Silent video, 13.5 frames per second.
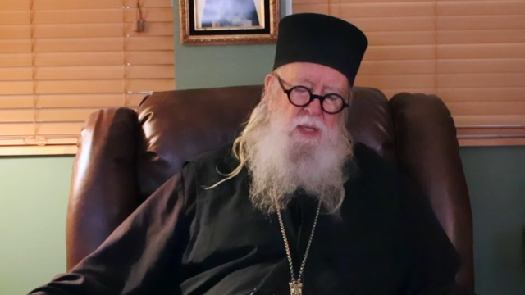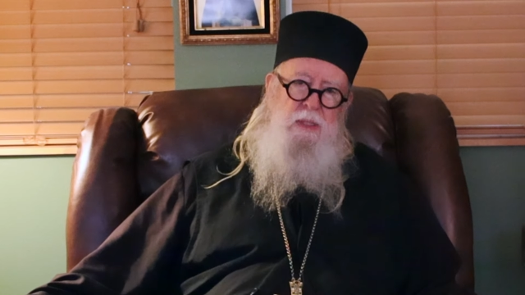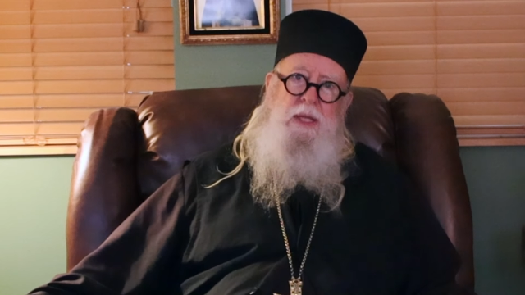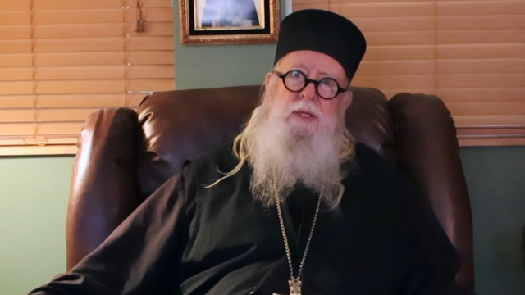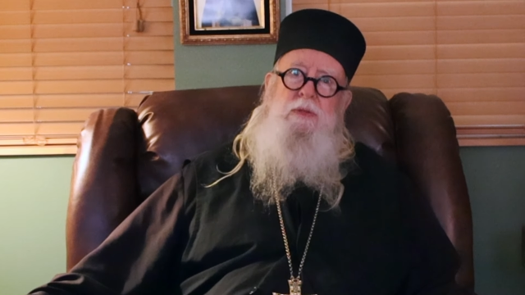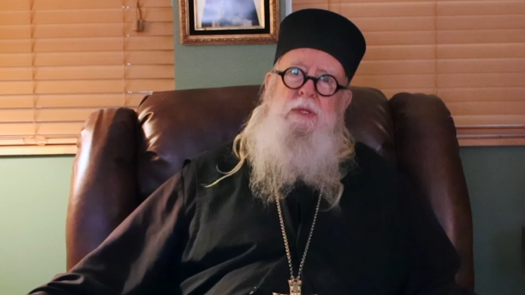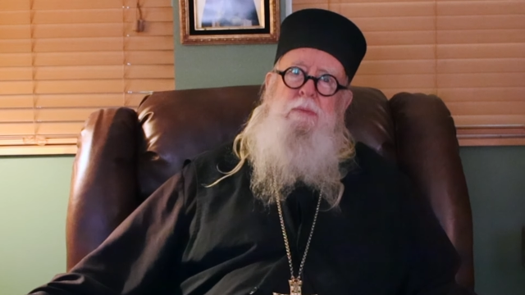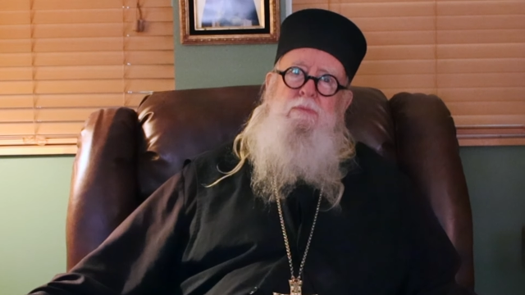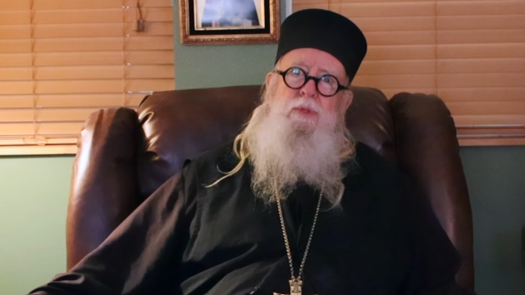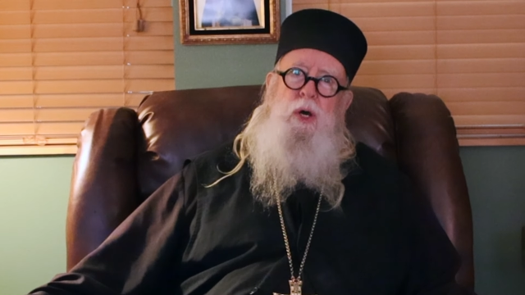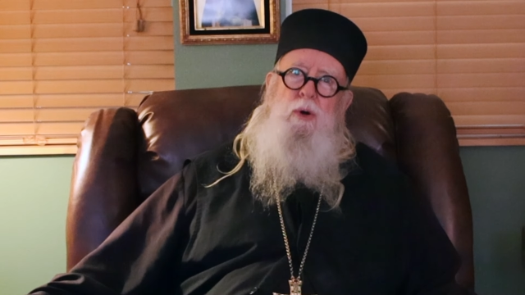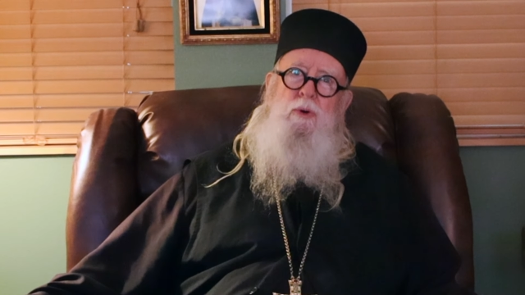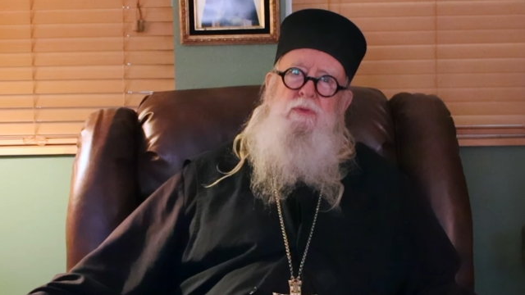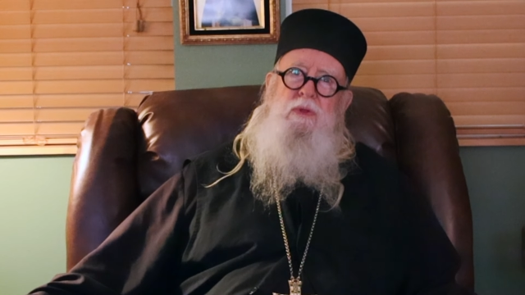letting them
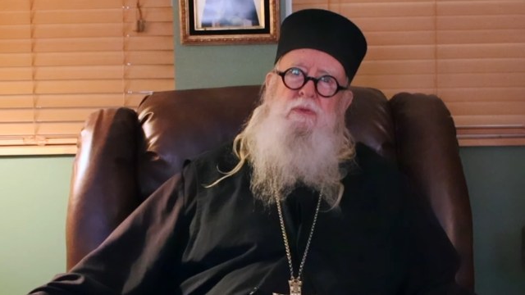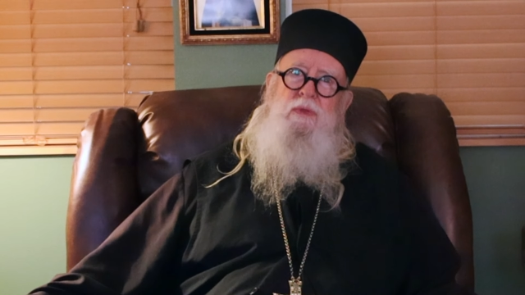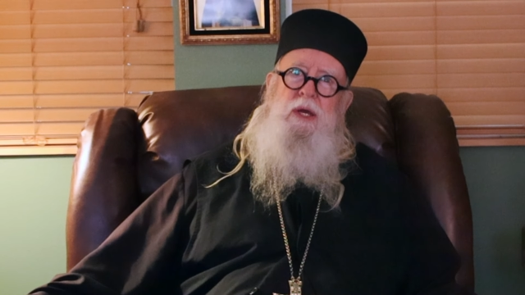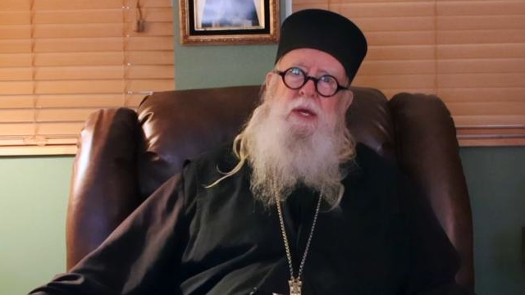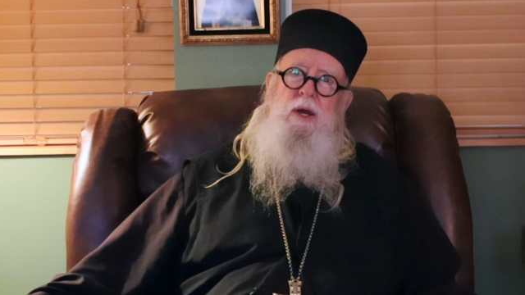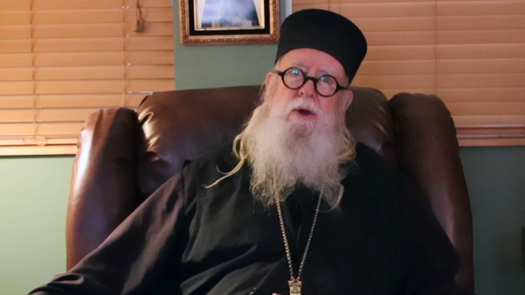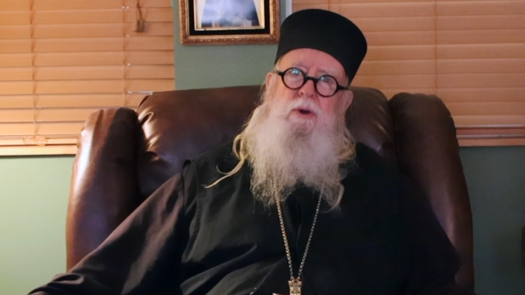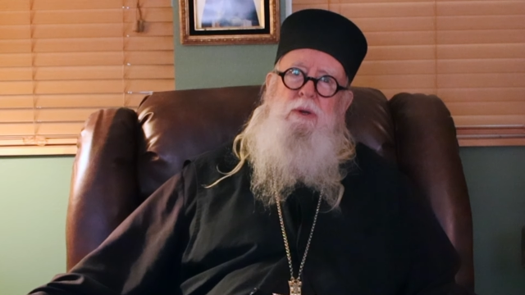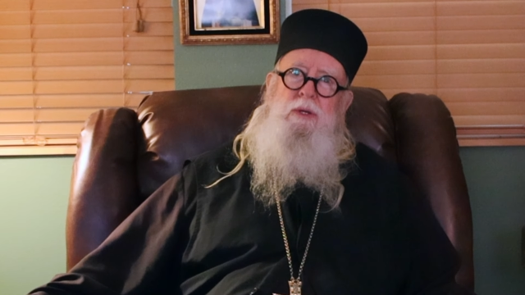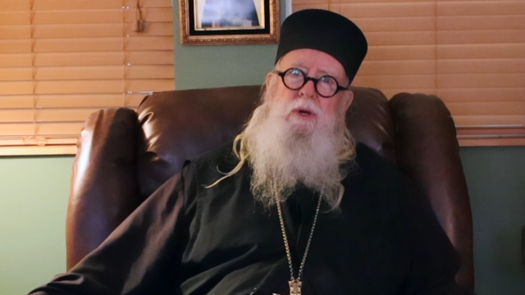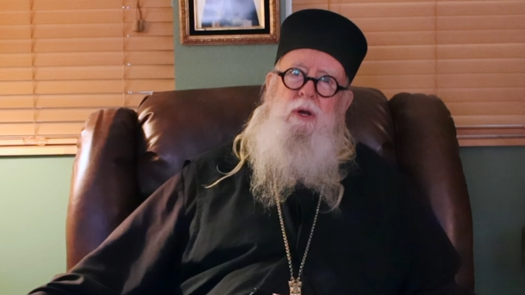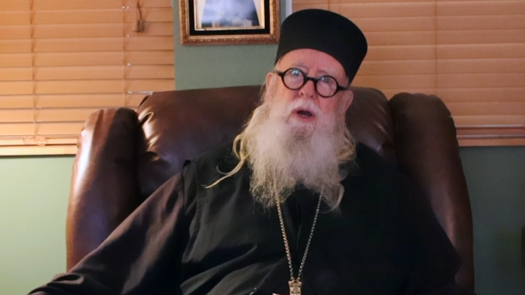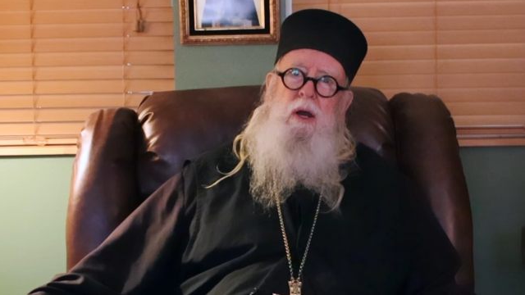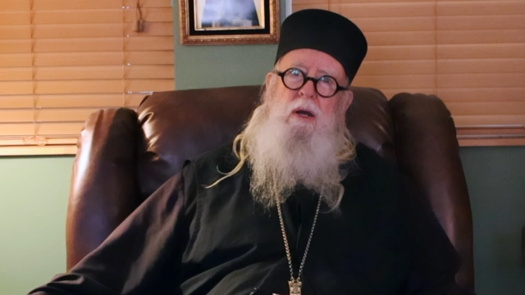know that they are in
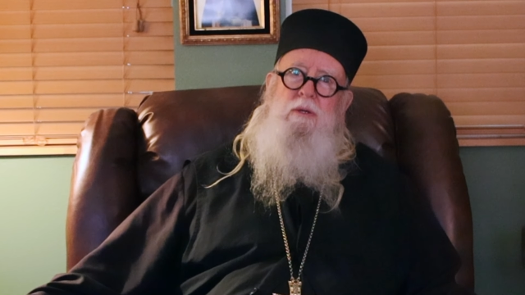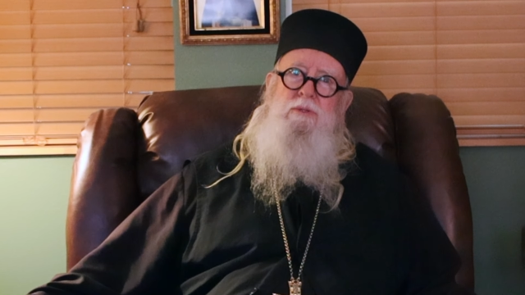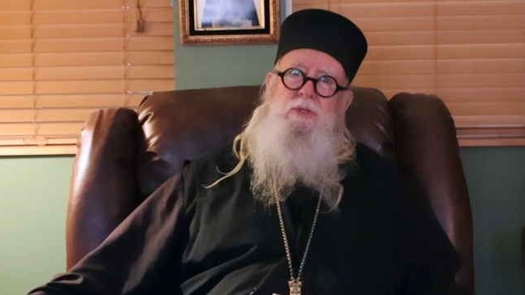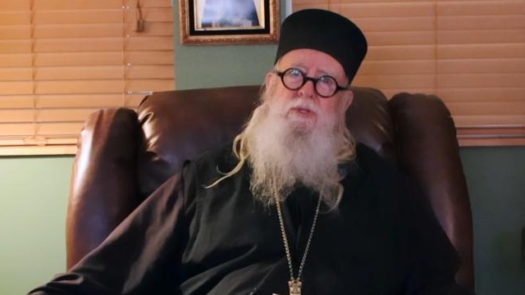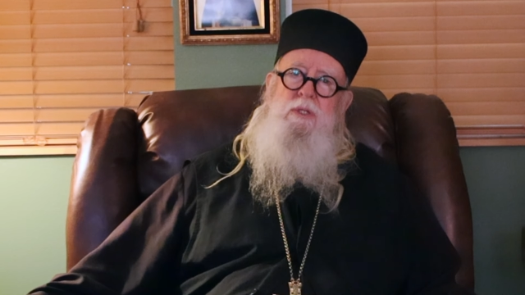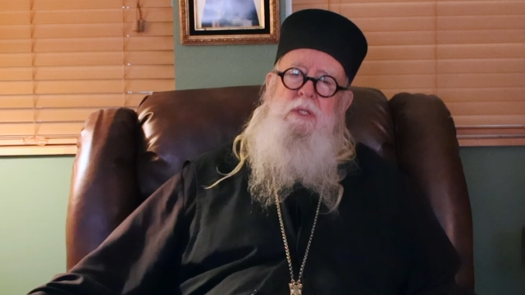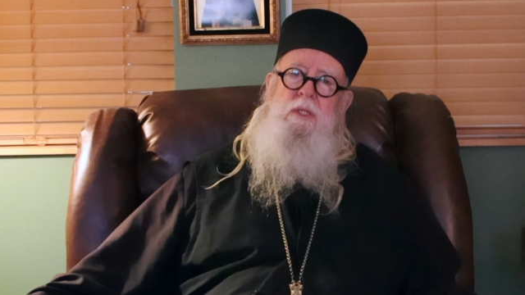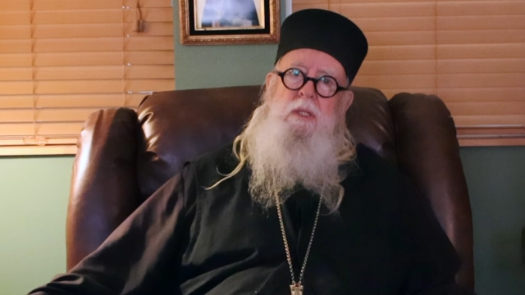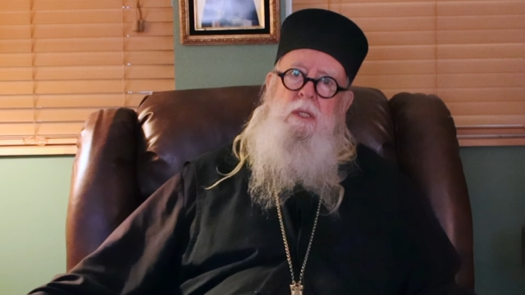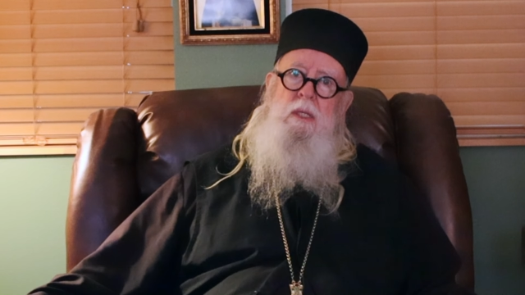our hearts